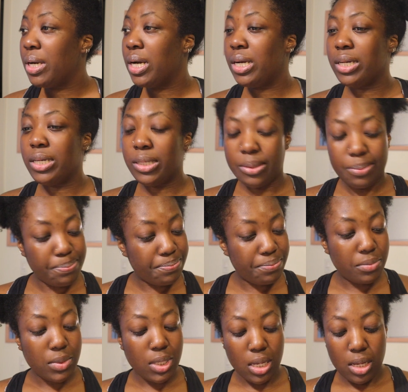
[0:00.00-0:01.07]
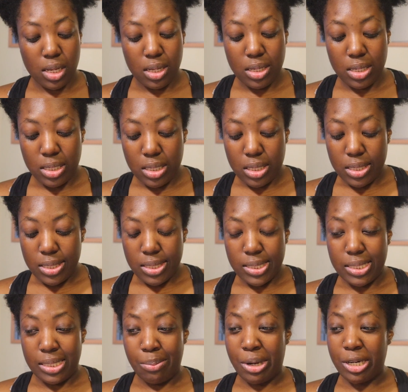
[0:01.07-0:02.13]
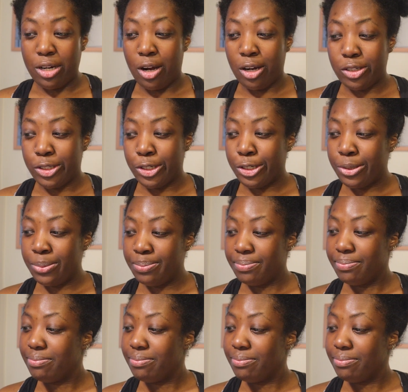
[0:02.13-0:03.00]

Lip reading: gonna see my doctor,